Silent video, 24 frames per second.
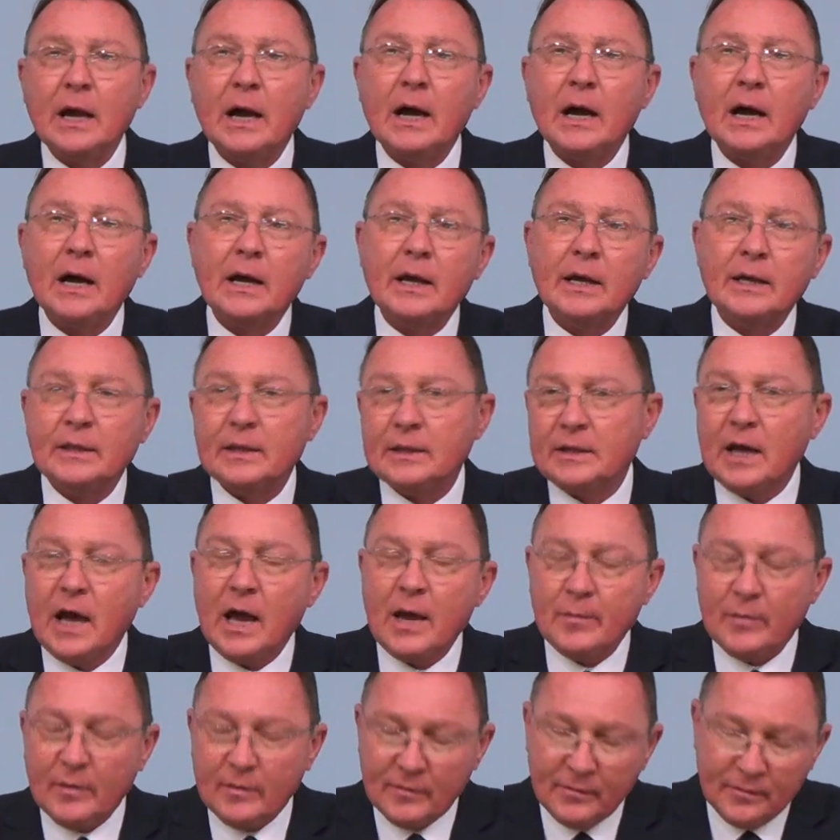uh, in the
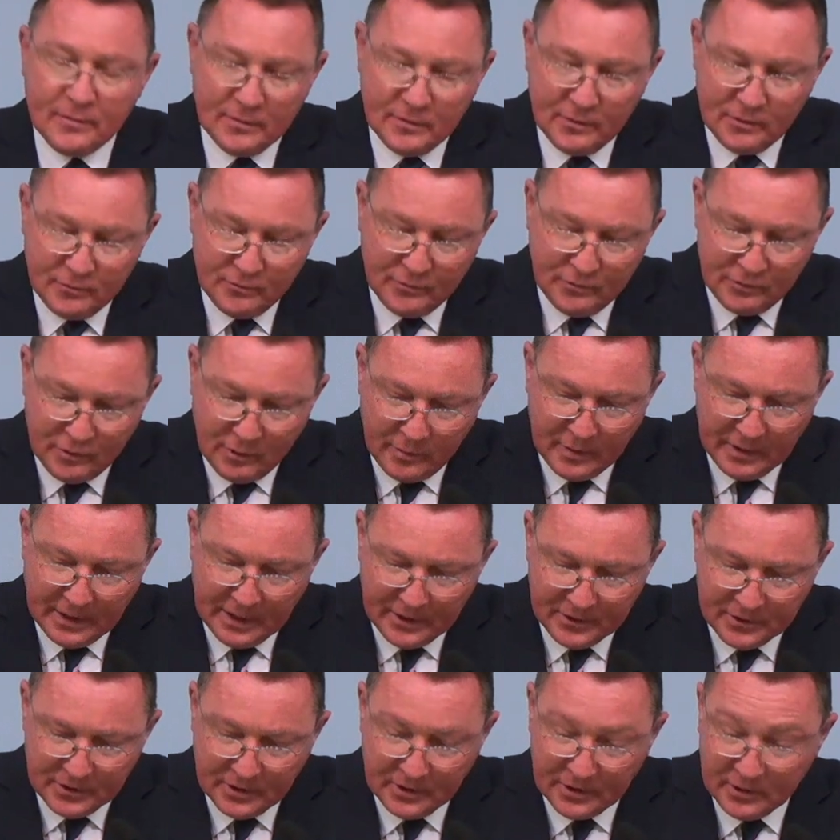time of
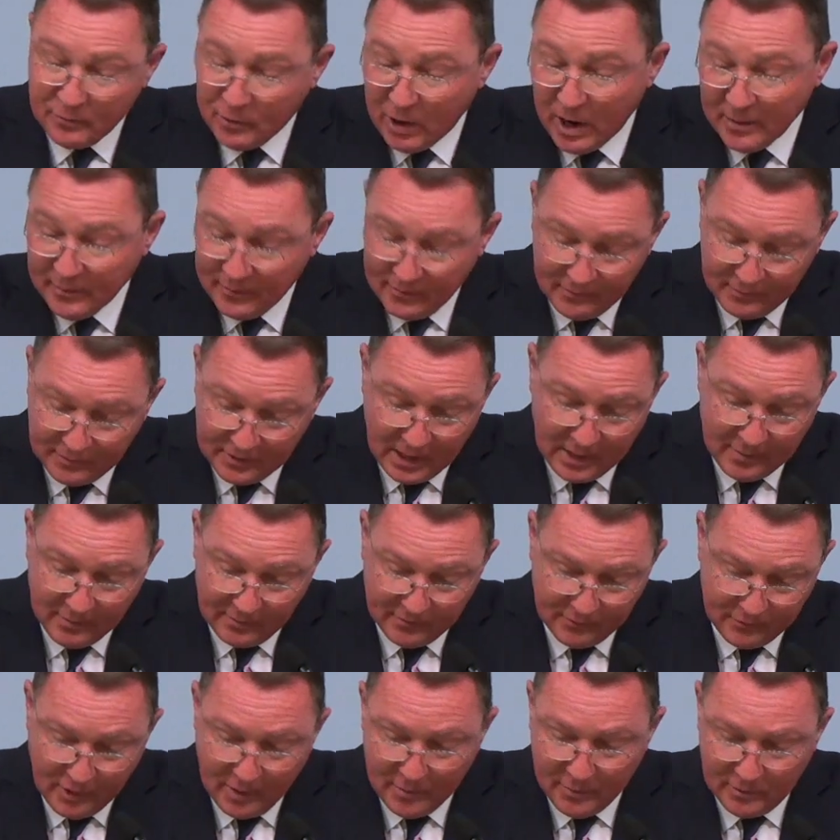tribulation, time of, time
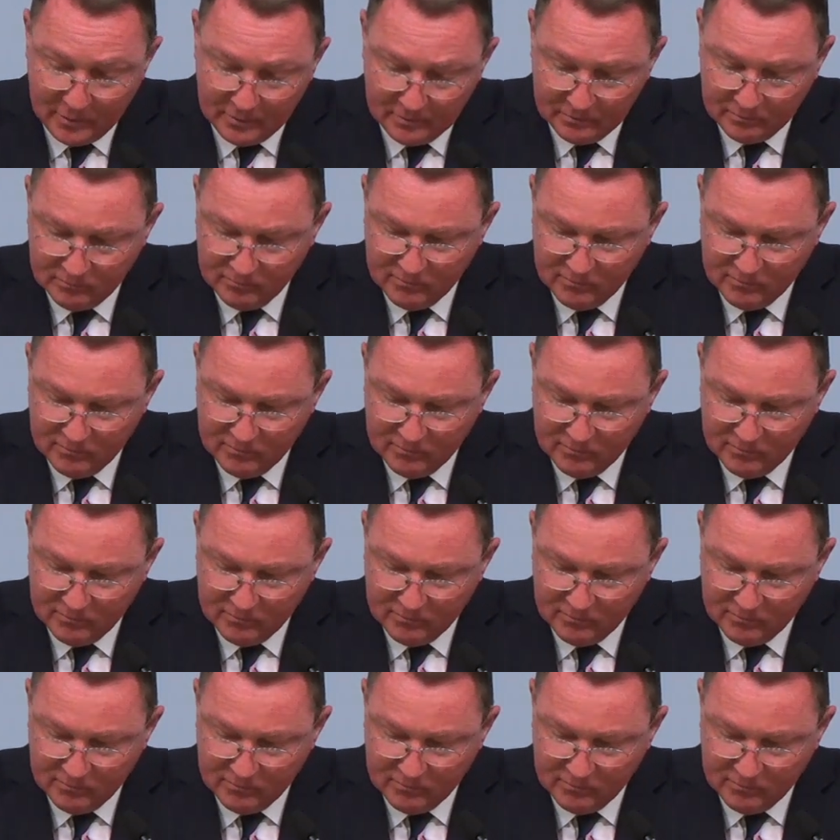of trouble.